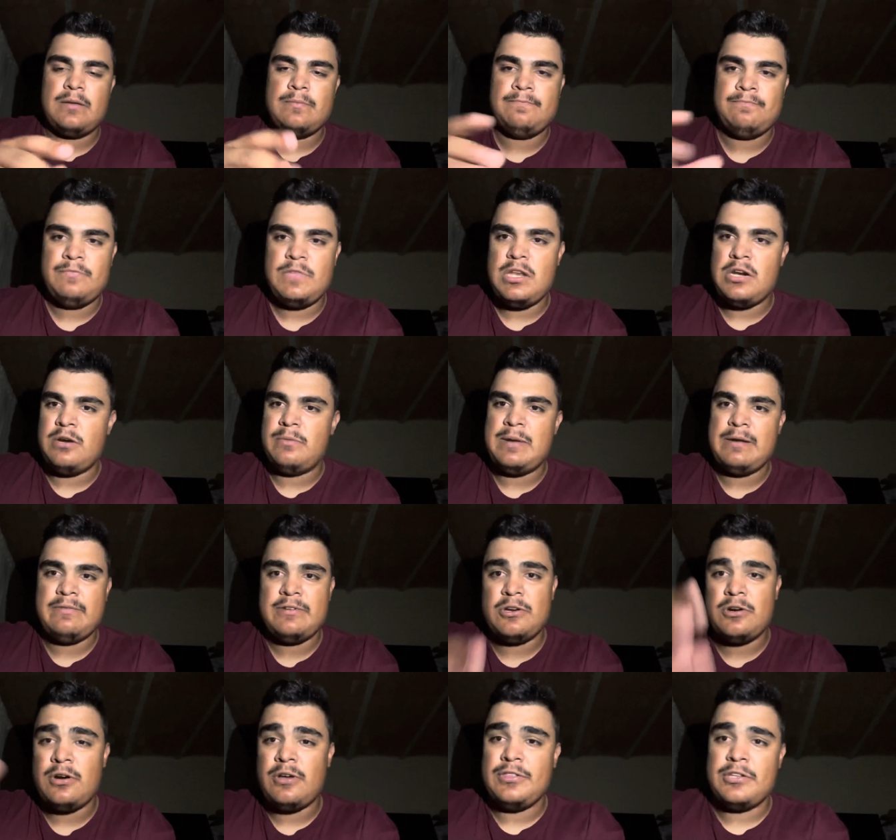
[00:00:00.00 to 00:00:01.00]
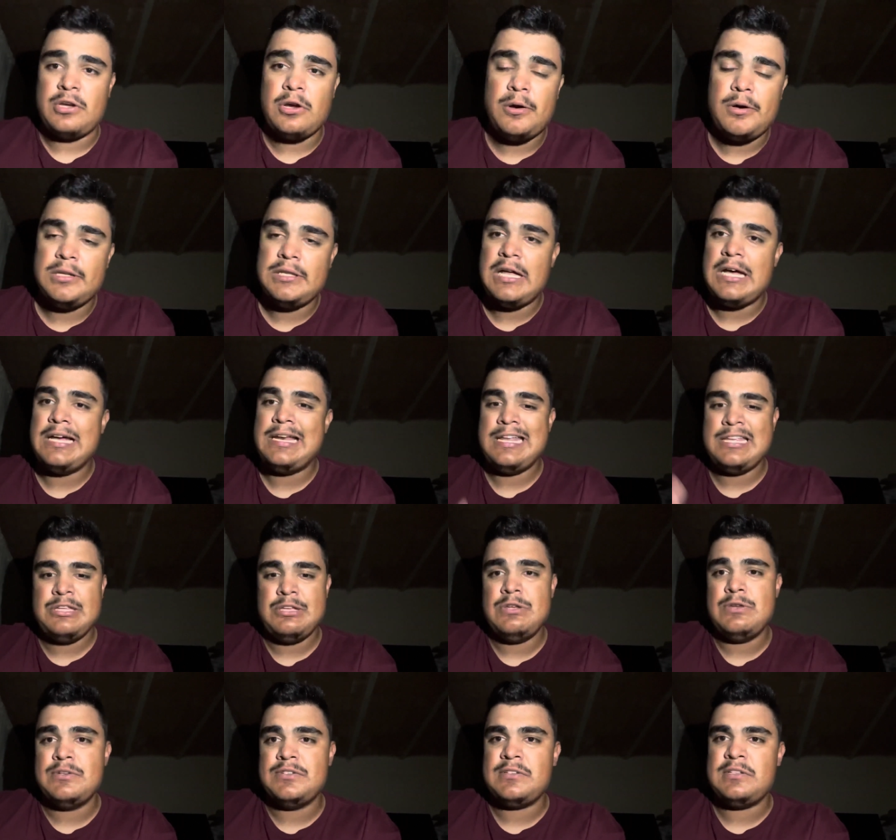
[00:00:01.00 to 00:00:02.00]
Maybe you're on the go a lot and
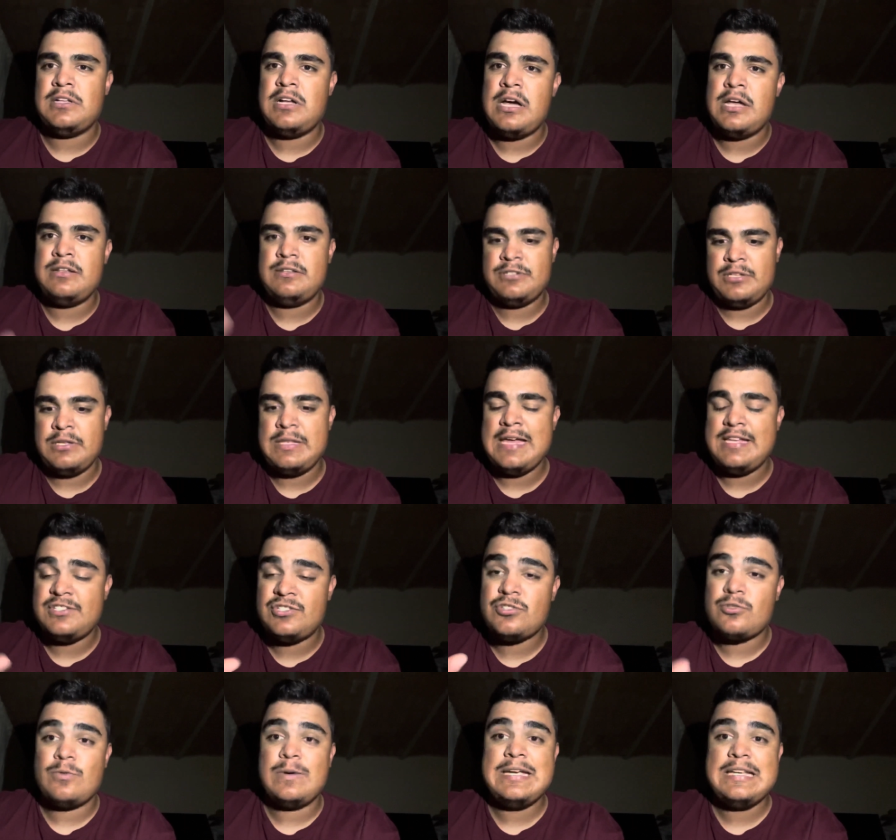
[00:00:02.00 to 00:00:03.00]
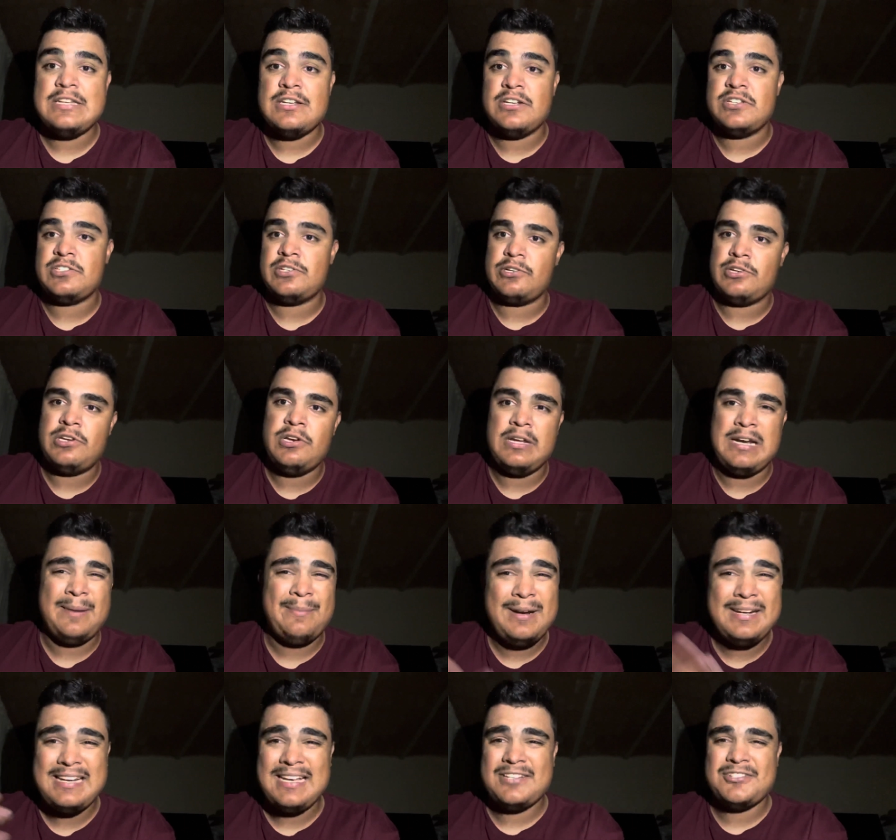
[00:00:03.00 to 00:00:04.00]
you use it a lot. So that screen does look good. I
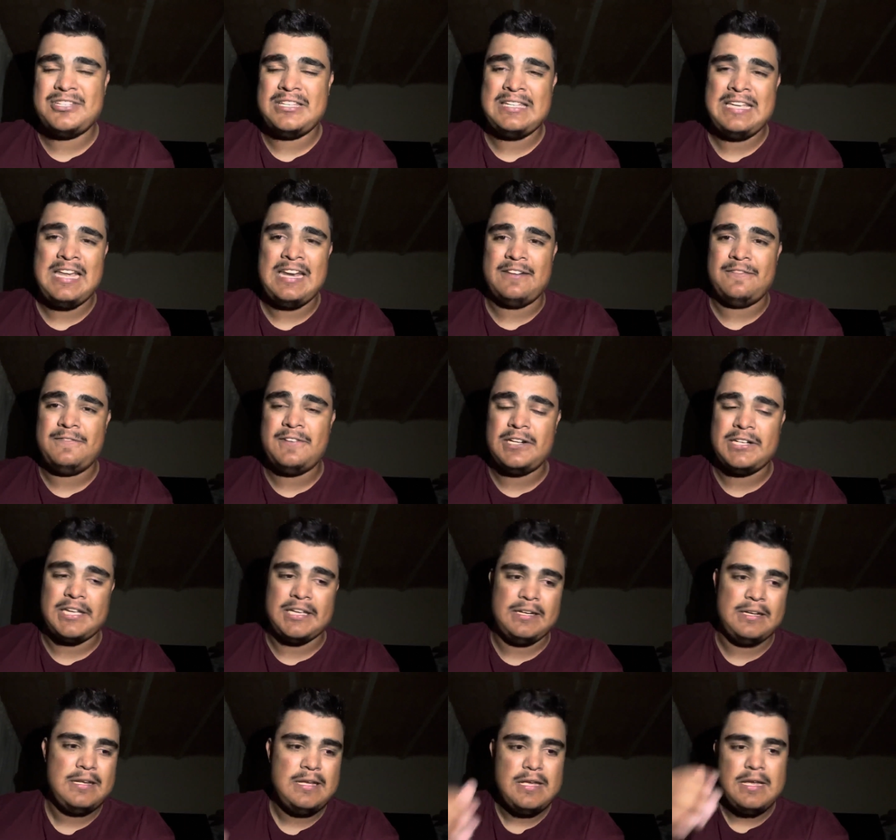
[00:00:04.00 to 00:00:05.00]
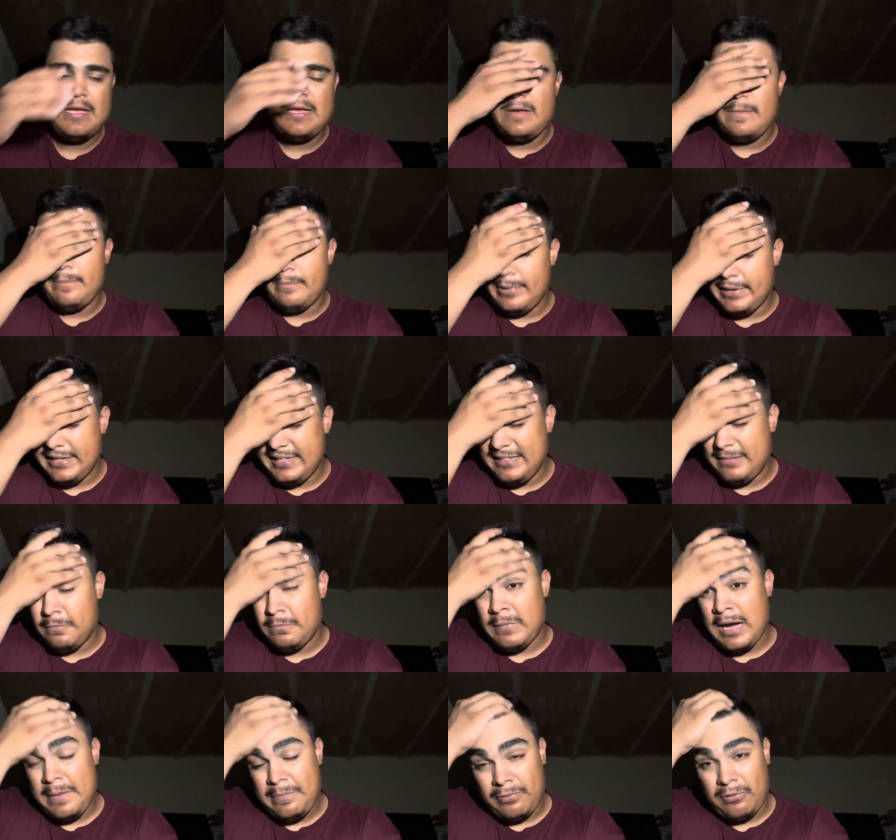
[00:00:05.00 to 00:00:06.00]
might actually get it. Fuck it. But
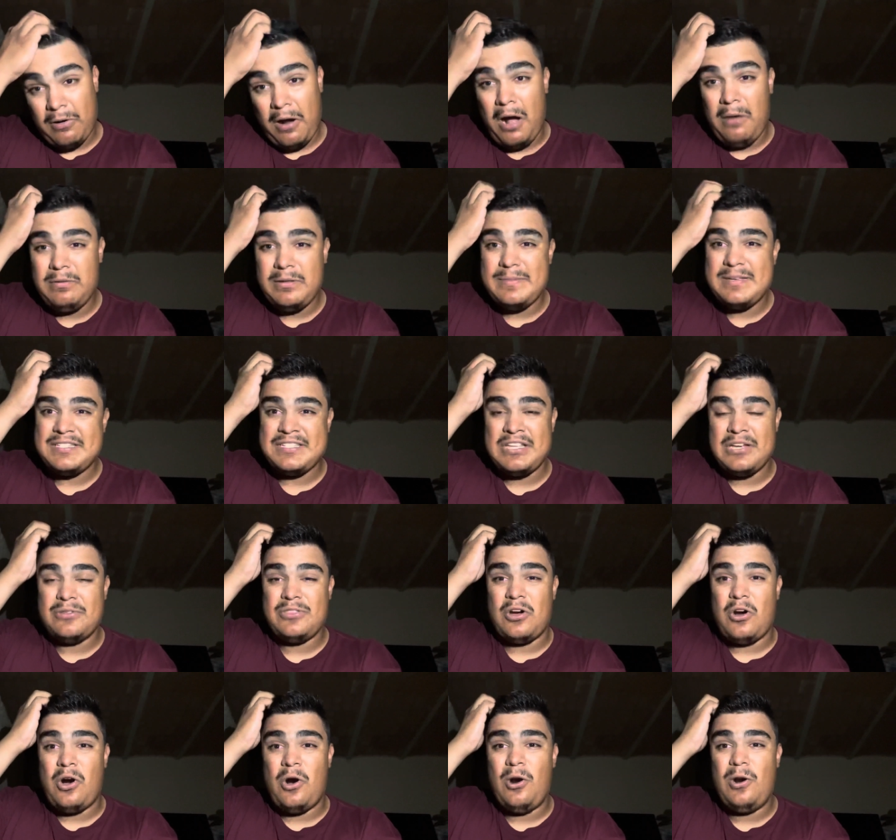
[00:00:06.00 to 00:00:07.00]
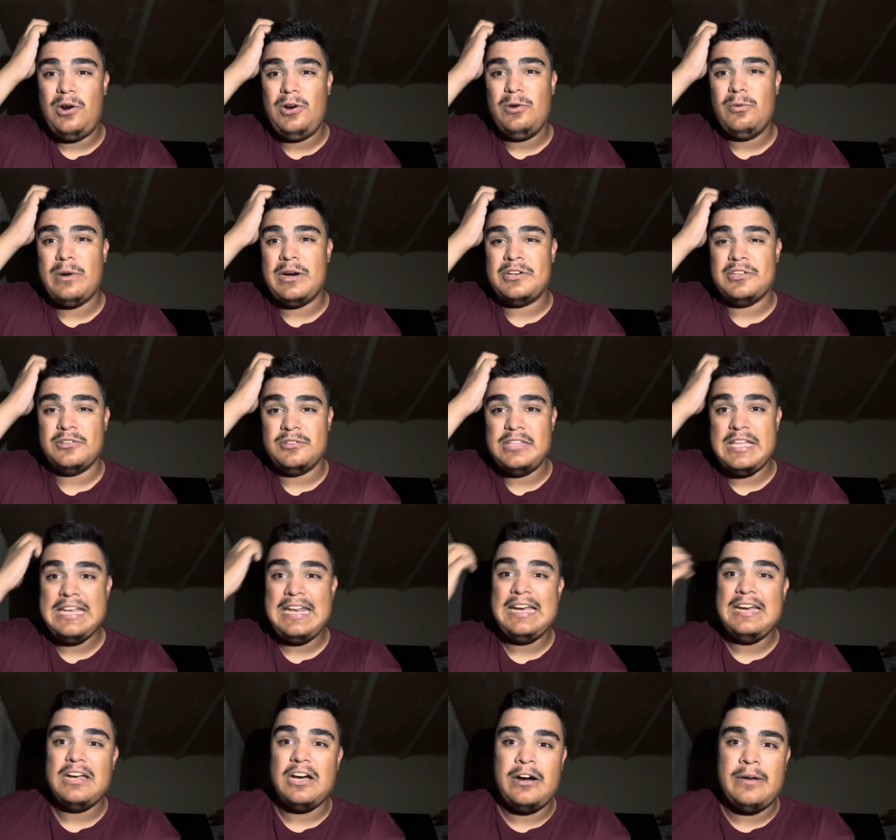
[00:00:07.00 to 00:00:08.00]
my problem is, though, the hardware, dude. They
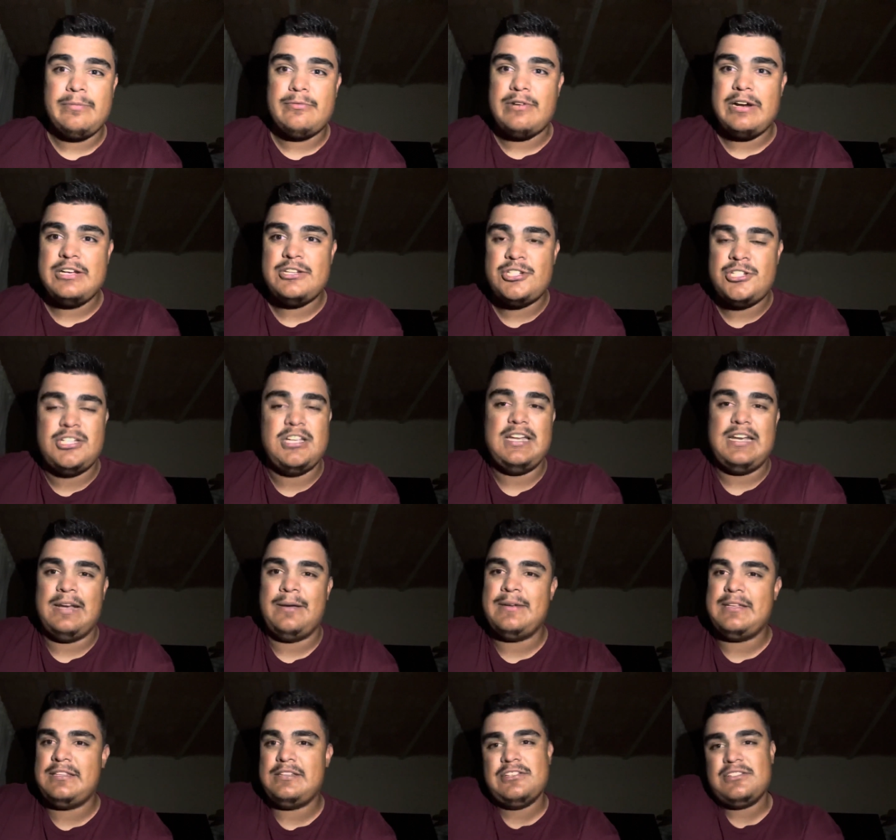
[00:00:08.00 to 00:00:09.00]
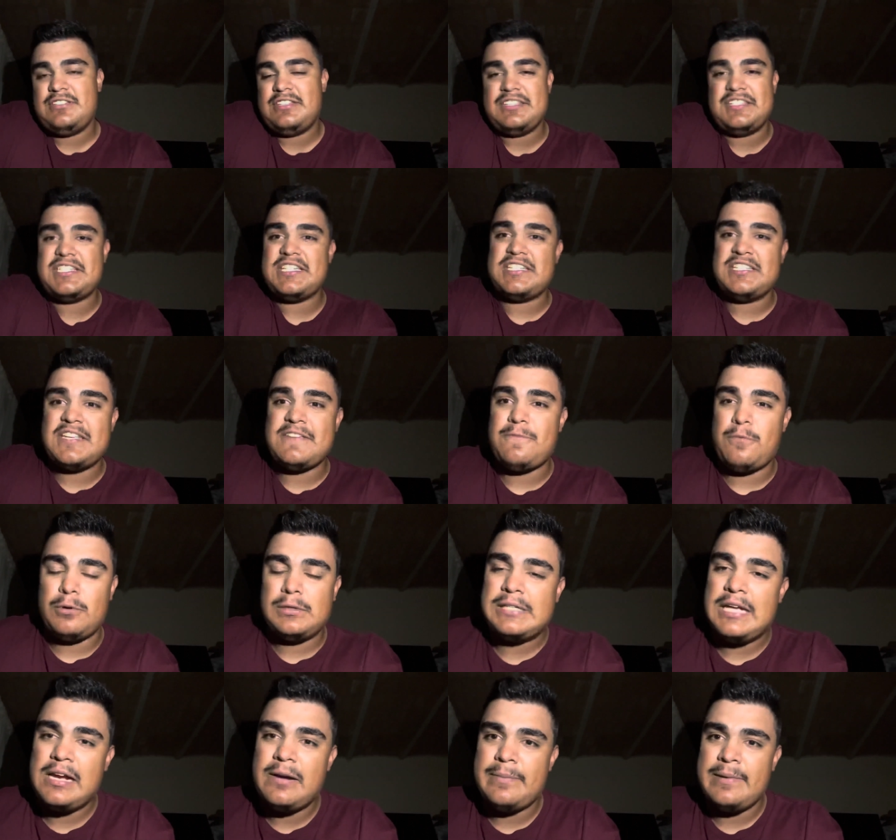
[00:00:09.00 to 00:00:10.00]
didn't upgrade shit. Just the 64
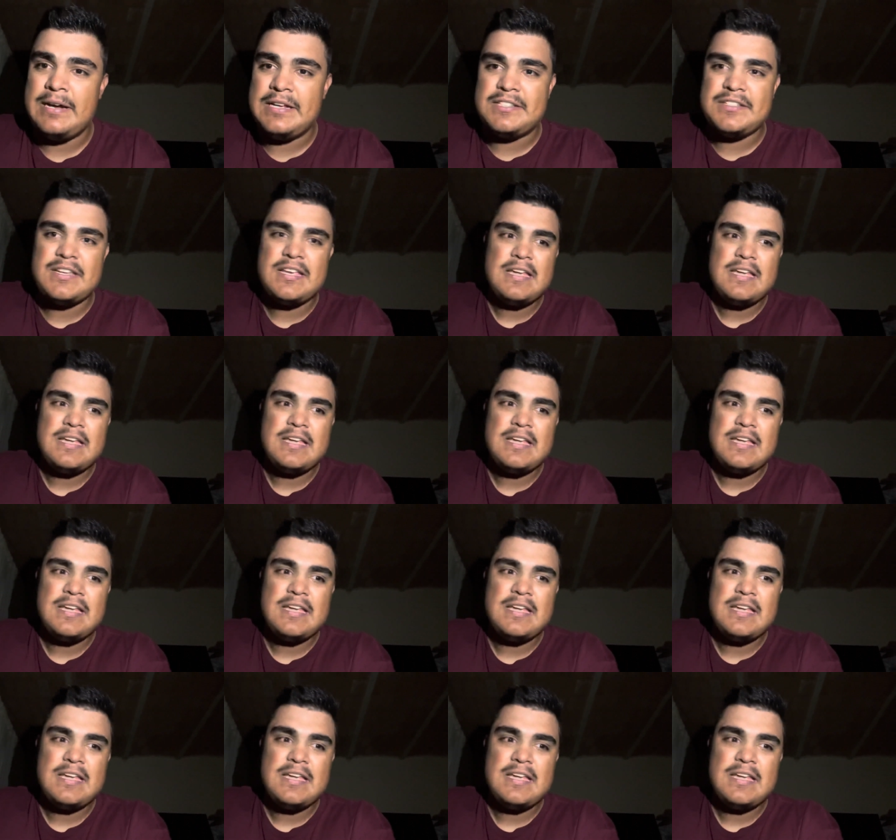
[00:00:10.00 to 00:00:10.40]
gigabytes.